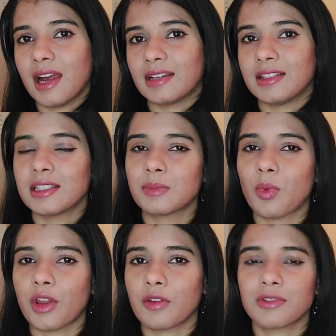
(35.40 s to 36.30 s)
at this
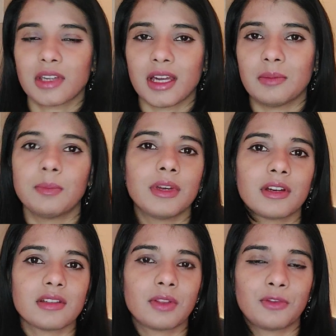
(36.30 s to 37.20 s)
point of time,
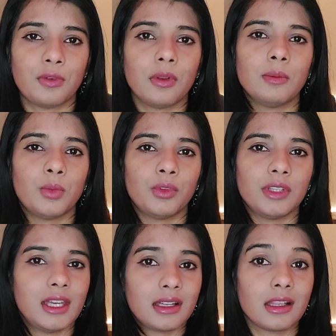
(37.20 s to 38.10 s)
because of the full
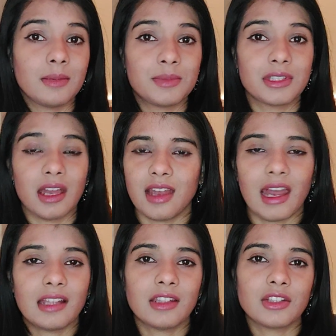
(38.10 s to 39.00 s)
moon, the eclipse,
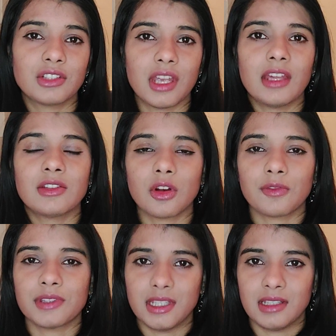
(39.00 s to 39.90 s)
and the change
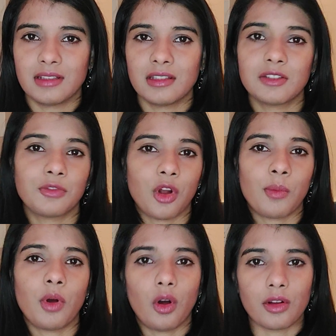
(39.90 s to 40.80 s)
of seasons
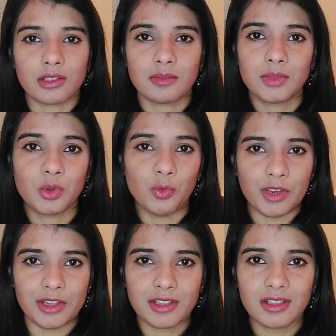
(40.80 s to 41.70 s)
from autumn to
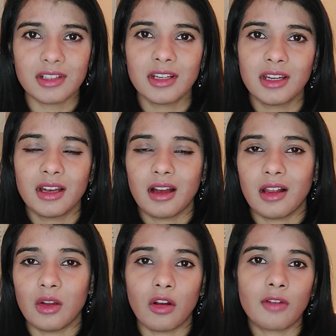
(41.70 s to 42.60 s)
winter,
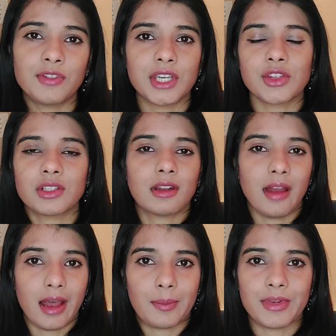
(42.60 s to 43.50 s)
a lot of changes are
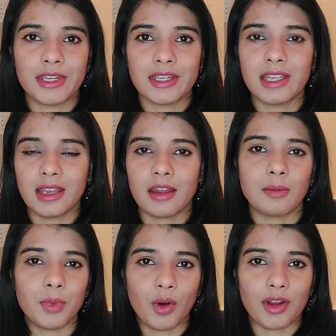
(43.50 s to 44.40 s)
happening in
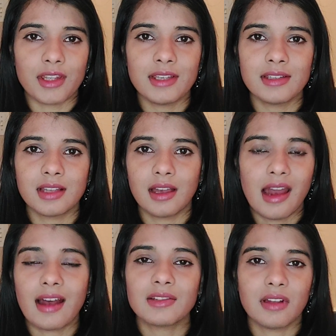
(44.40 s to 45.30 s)
our bodies
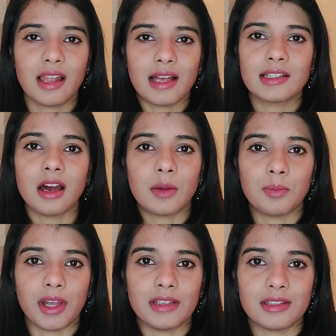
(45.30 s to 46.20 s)
as well as our
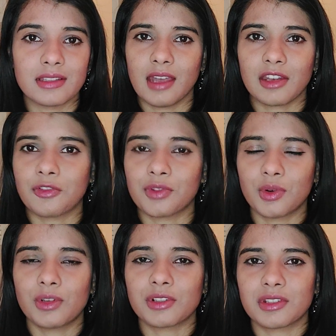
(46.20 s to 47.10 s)
mind. And of
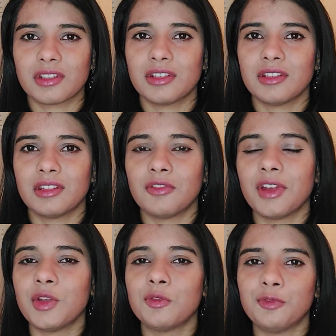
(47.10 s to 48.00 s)
course, the
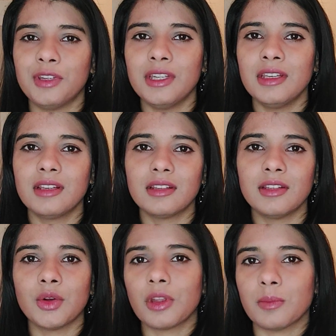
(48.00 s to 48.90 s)
way you feel,
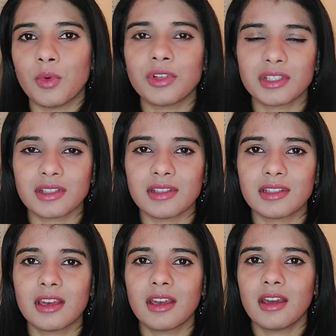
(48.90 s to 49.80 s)
your
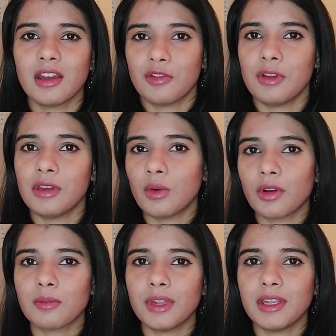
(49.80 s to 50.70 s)
emotions will
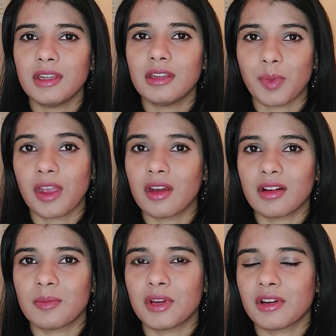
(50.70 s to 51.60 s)
not be
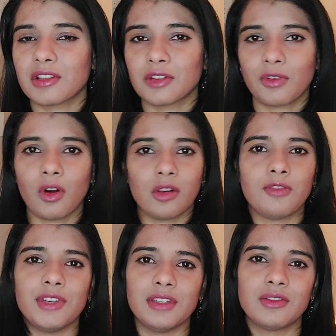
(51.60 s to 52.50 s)
paired because of all
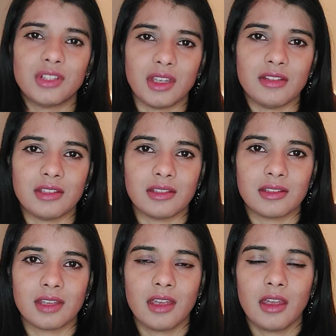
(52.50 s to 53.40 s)
of these
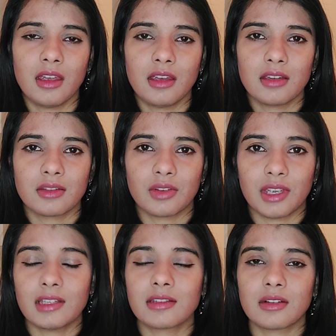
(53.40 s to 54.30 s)
changes. So,
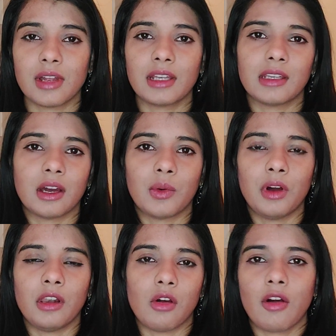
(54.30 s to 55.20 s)
yes, right
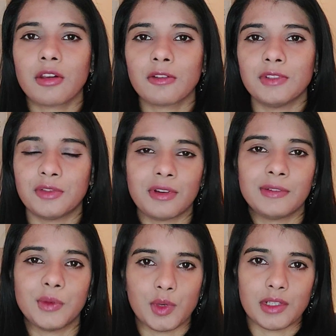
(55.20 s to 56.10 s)
now a lot of
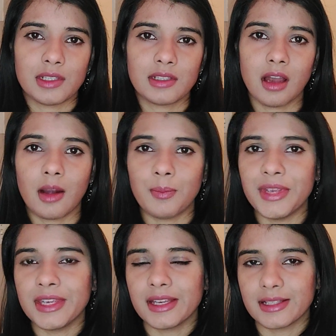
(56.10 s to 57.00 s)
different forces are
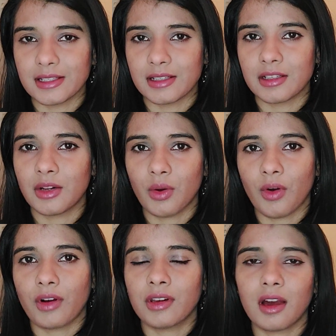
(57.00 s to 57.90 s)
being exerted
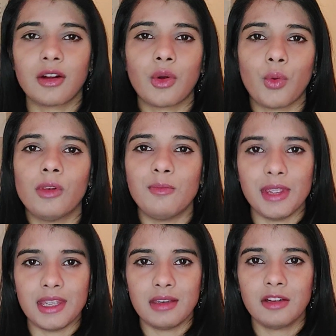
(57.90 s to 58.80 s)
on our whole
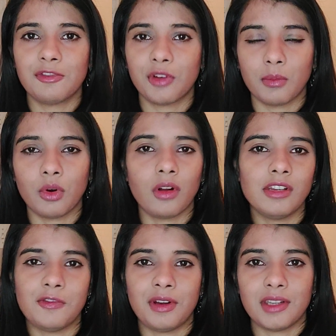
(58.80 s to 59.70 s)
being from
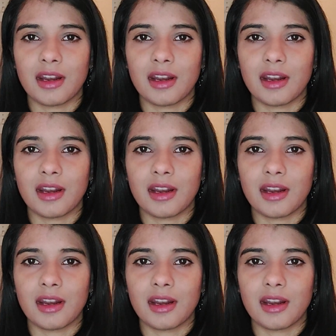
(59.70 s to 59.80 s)
all different